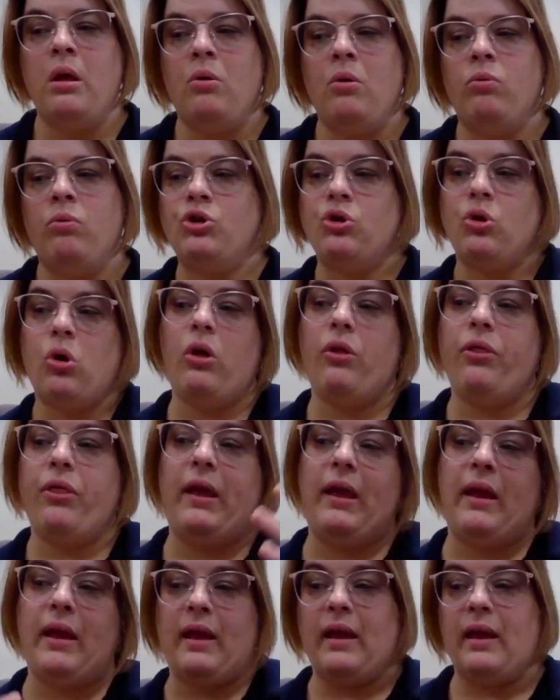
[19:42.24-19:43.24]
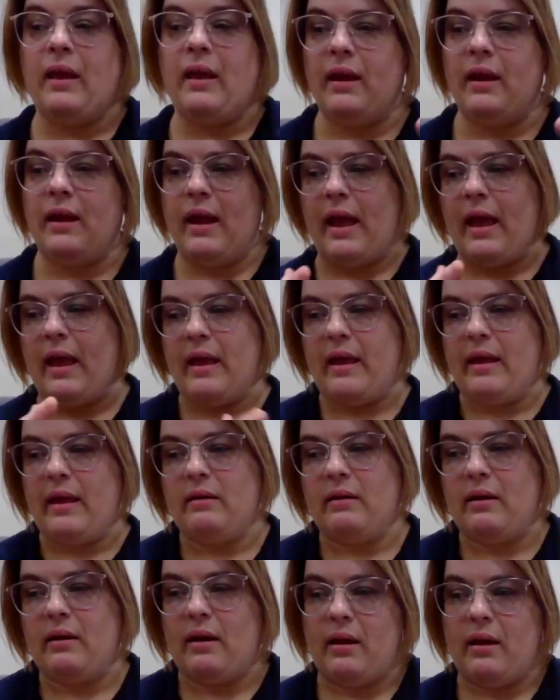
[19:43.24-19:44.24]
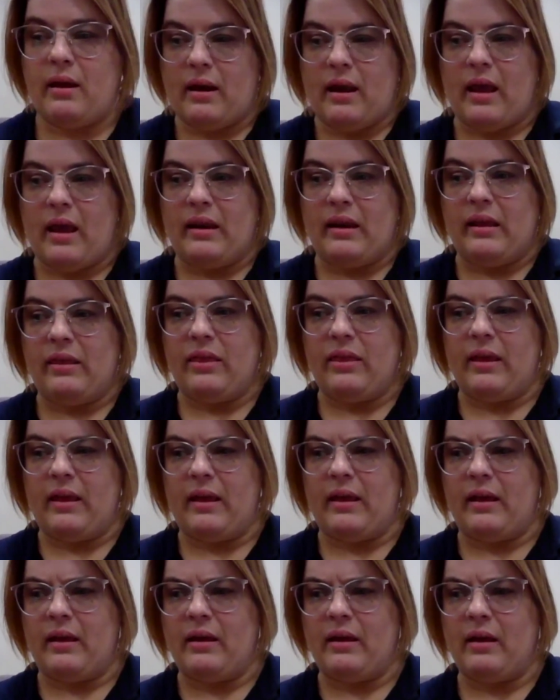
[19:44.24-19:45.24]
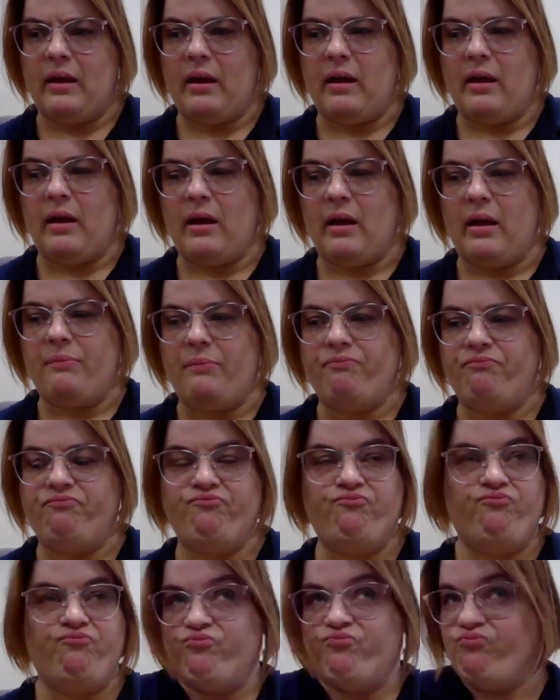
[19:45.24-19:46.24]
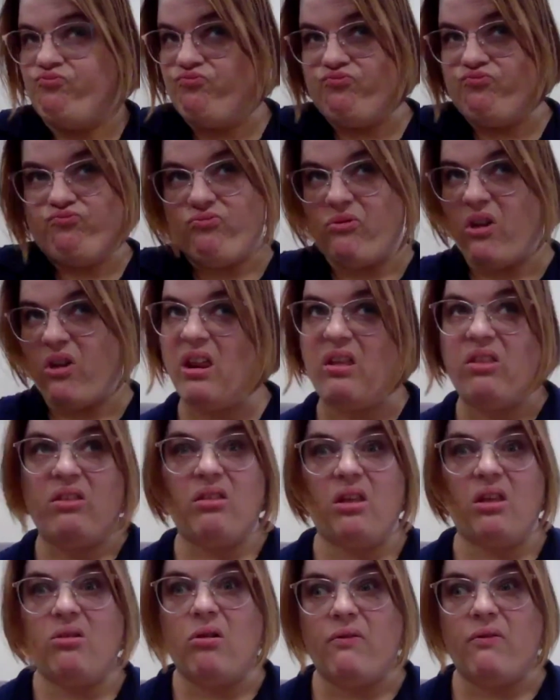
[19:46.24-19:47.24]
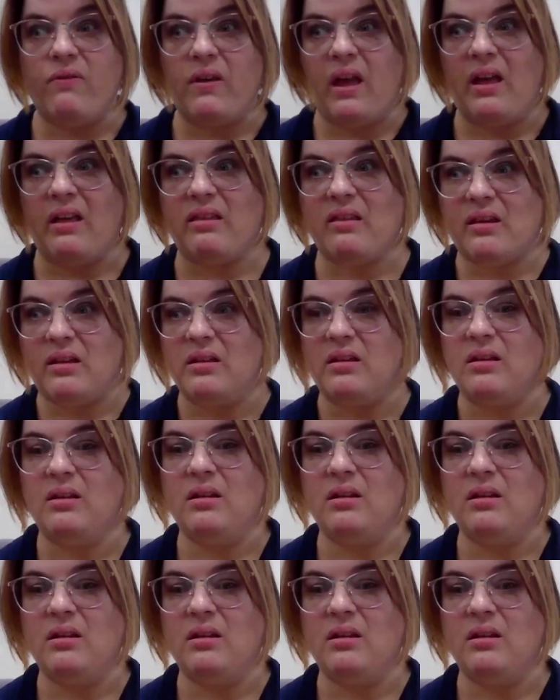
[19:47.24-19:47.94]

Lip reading: what you're all thinking, and anything that you have to ask.